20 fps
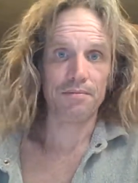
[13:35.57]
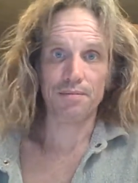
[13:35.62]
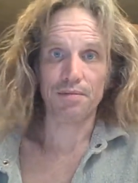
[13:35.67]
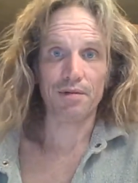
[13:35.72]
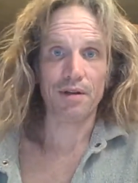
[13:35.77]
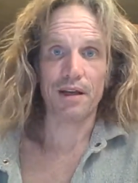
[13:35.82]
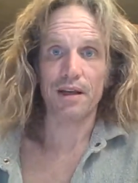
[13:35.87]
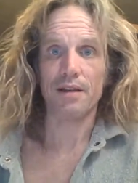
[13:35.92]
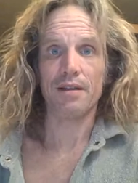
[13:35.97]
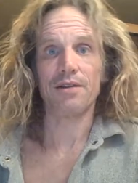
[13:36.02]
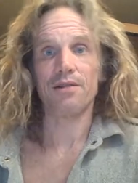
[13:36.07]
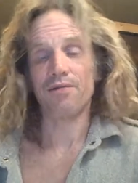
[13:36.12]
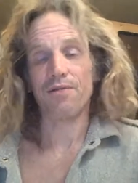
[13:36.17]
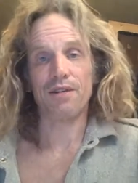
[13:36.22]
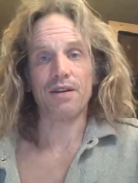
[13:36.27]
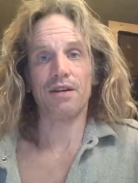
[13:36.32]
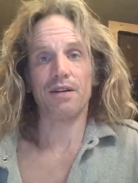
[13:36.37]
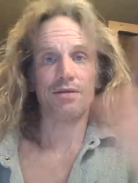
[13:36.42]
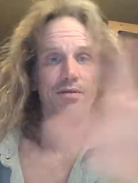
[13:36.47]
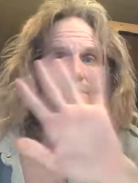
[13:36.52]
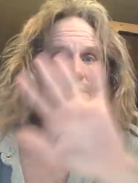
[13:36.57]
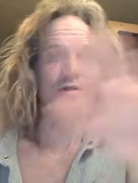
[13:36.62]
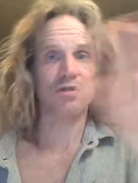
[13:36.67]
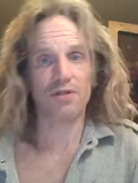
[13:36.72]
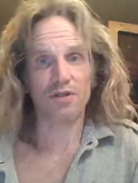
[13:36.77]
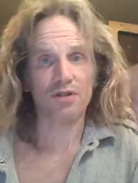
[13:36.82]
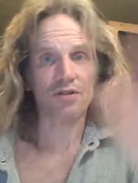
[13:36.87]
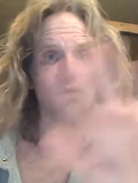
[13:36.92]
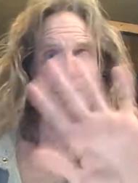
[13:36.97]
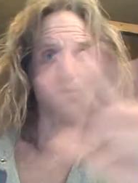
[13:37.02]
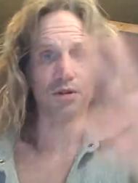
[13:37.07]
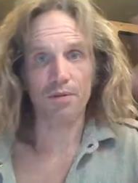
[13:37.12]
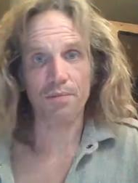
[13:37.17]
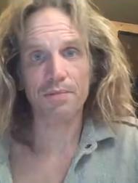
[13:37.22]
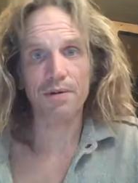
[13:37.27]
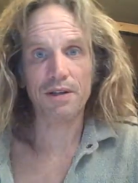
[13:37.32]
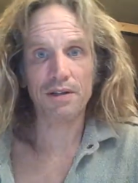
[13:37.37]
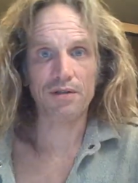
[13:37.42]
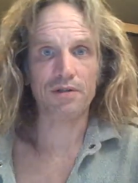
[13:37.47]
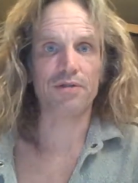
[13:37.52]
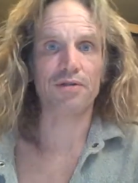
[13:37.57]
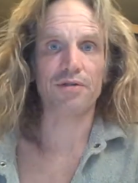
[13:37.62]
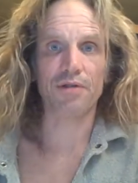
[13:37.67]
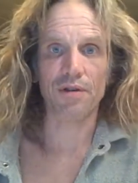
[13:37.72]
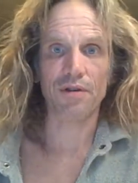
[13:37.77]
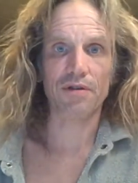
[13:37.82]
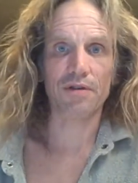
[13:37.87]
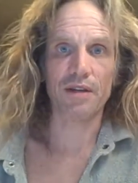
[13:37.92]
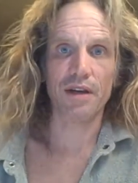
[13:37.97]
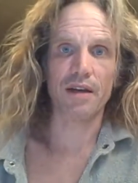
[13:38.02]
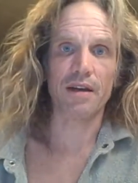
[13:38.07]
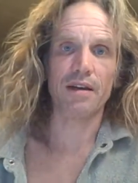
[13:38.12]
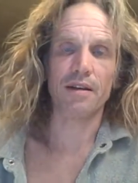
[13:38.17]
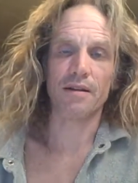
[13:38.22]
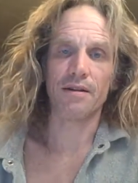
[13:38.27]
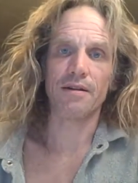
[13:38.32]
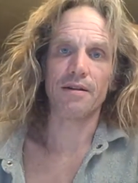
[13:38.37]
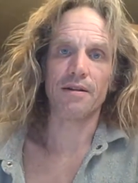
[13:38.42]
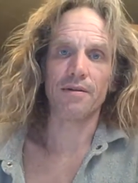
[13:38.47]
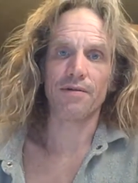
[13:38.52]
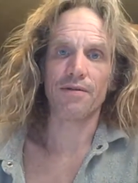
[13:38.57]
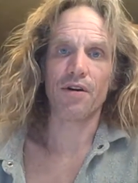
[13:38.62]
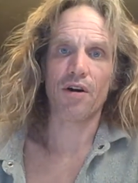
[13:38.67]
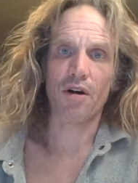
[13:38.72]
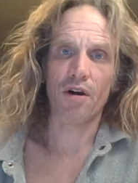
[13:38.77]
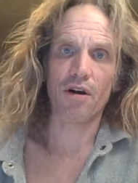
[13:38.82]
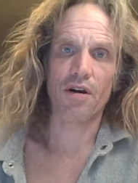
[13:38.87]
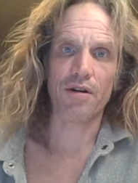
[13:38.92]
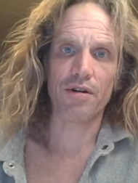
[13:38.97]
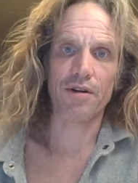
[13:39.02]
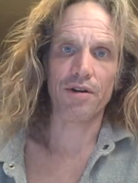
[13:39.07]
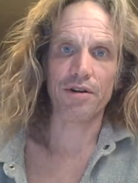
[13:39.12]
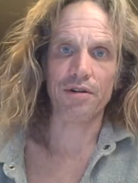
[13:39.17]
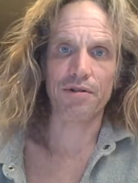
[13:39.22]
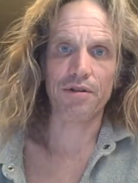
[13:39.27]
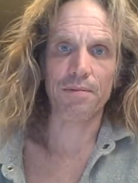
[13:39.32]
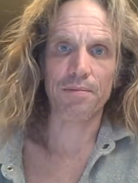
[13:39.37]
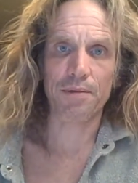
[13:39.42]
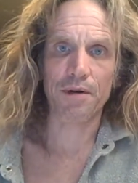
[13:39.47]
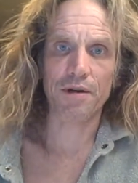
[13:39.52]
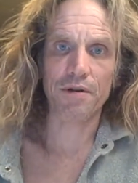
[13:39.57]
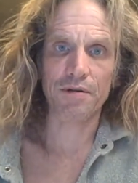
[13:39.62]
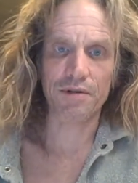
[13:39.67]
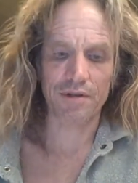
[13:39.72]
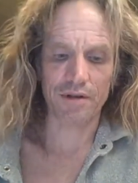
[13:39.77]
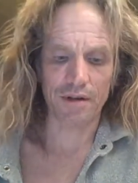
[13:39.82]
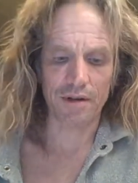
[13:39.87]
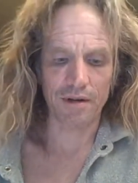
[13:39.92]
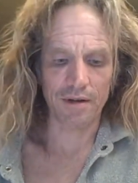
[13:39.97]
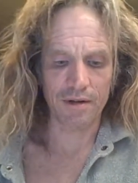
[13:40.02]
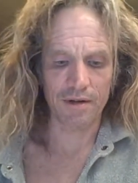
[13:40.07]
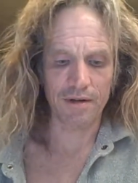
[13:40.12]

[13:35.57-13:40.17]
play these videos and just show you pictures all day of the horror you're imposing.